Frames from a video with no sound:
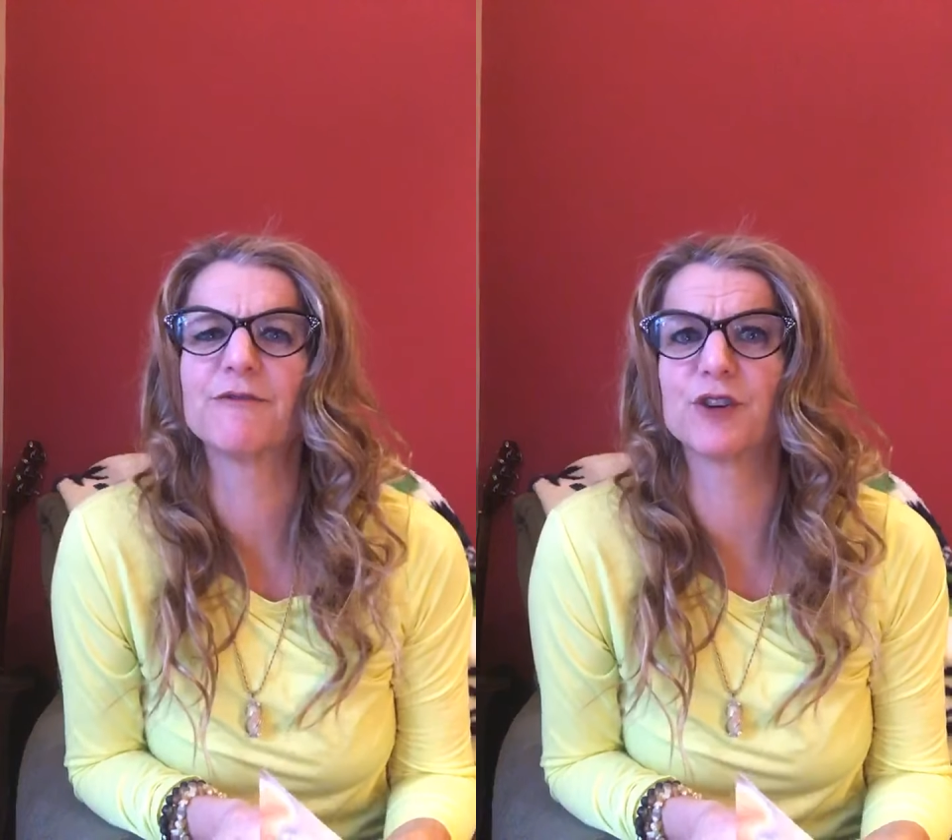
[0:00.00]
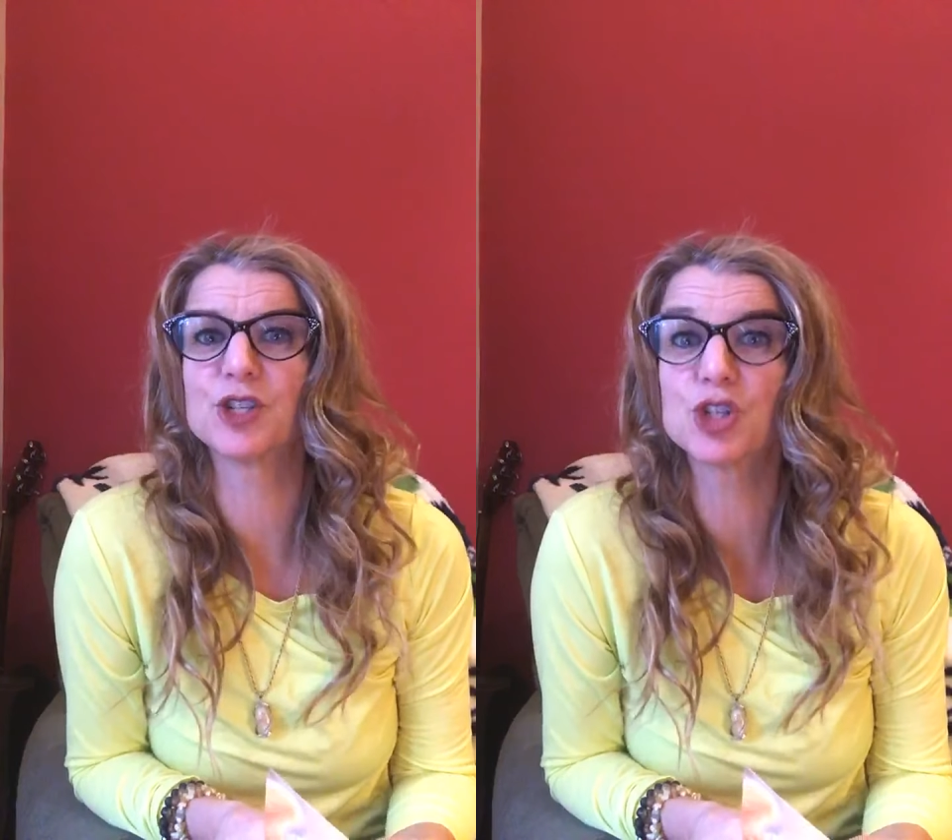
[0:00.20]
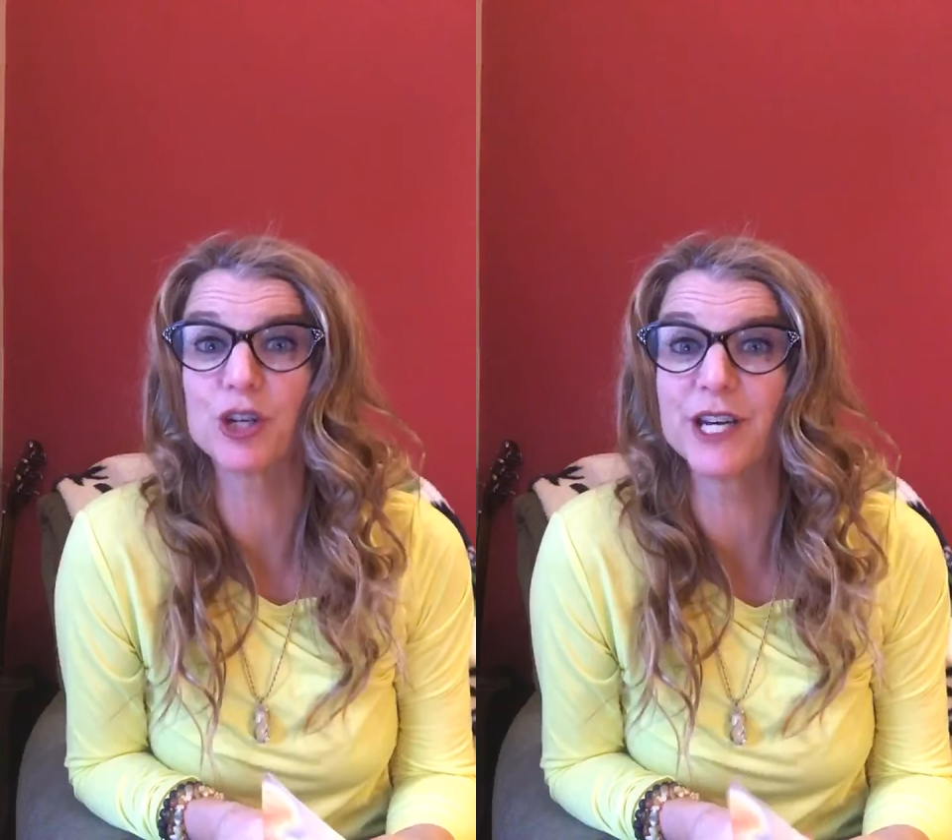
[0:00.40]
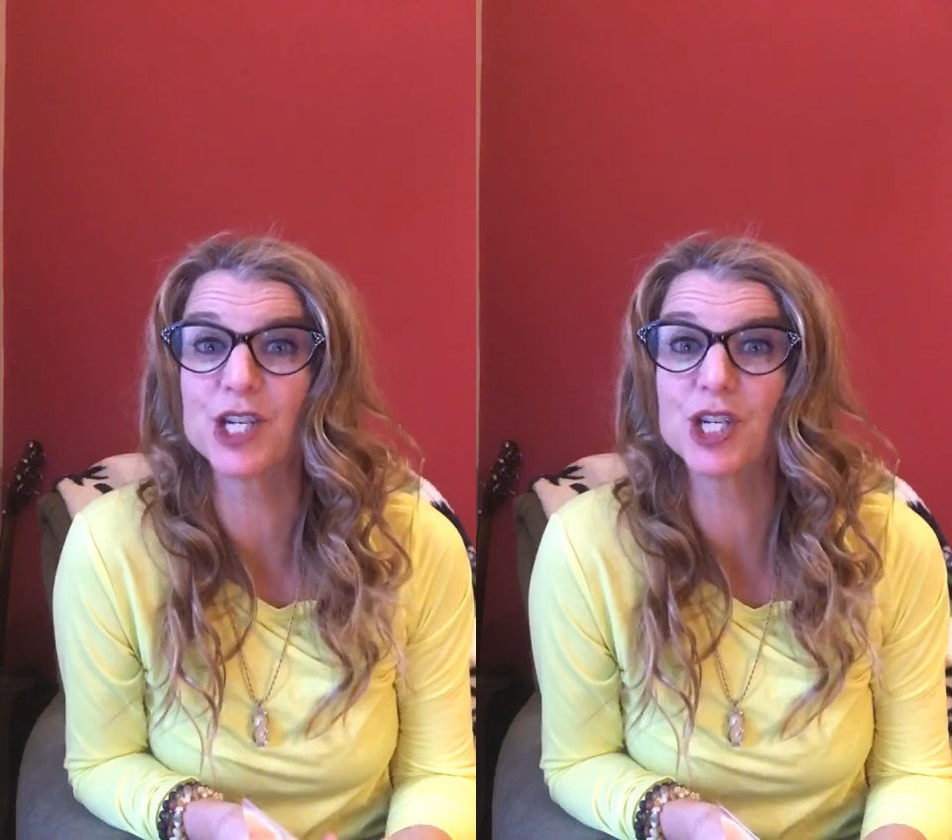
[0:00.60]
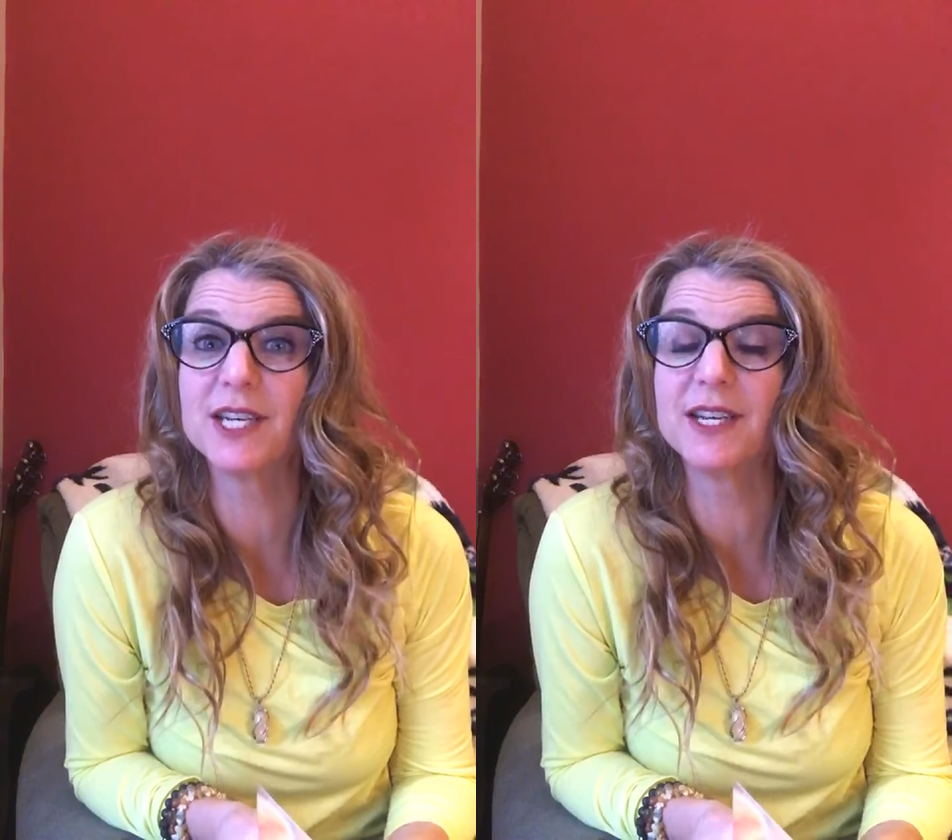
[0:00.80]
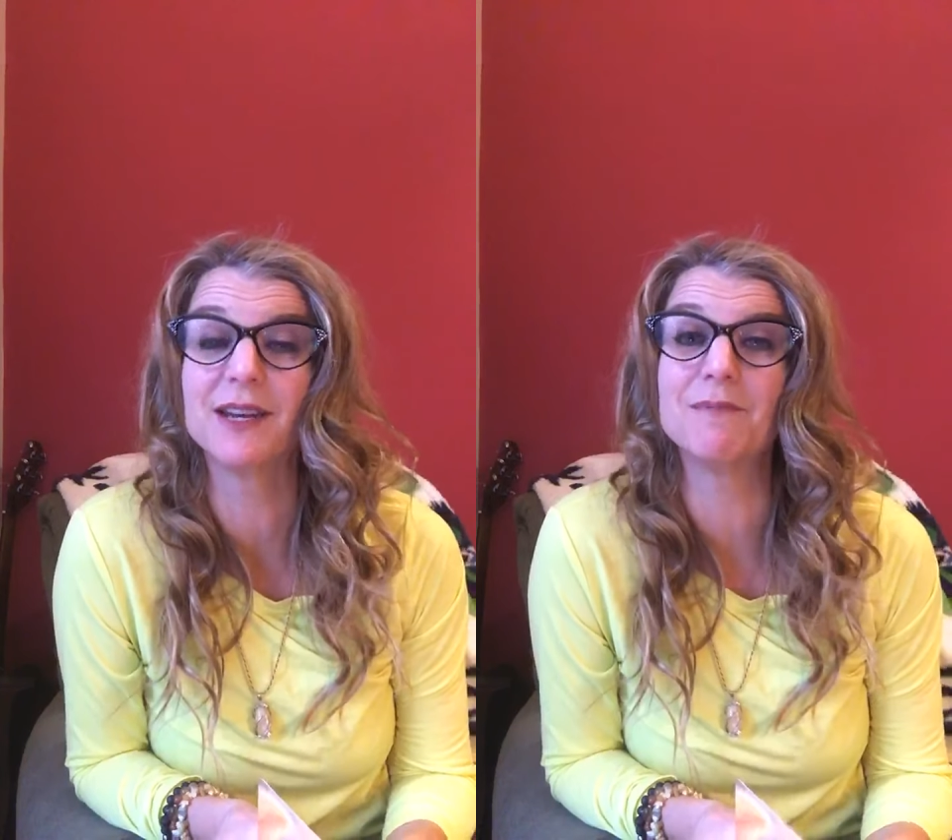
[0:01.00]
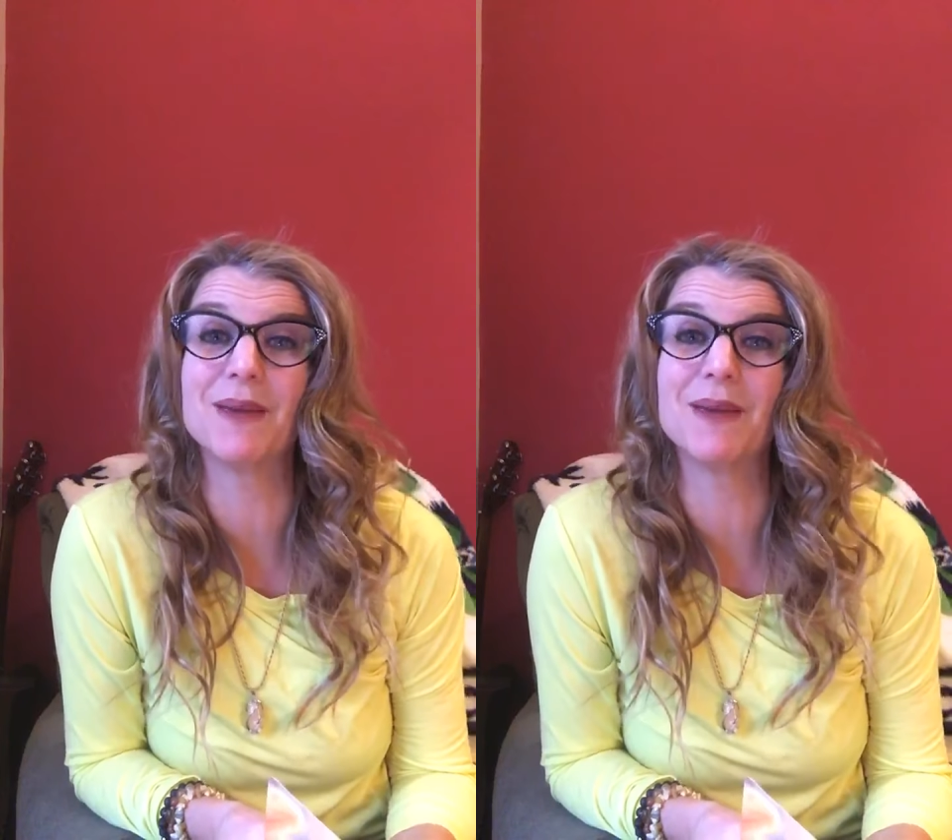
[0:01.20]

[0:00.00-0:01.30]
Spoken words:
frustration,